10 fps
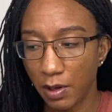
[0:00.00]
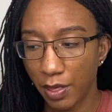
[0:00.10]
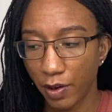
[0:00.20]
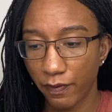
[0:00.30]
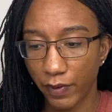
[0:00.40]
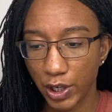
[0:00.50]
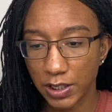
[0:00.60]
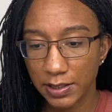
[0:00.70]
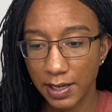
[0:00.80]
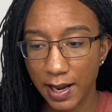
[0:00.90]
the
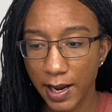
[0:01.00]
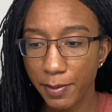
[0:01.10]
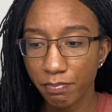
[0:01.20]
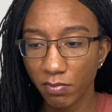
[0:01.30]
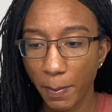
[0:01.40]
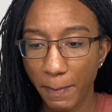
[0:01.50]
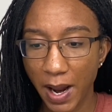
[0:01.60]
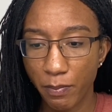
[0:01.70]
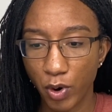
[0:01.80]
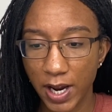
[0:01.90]
first time my
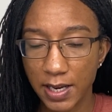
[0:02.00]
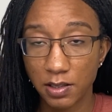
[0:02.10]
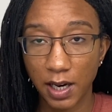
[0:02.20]
braids,